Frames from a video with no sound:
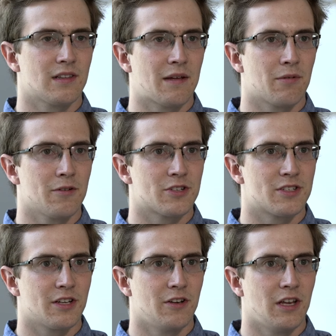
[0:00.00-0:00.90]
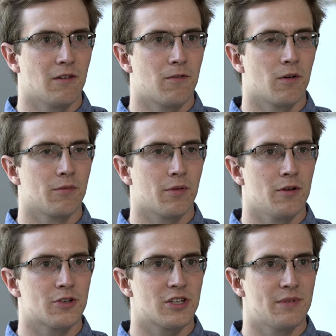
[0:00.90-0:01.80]
Light pollution is a unique form of
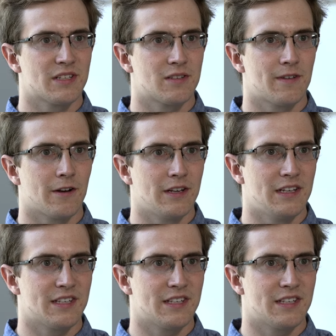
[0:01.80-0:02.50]
pollution because it's very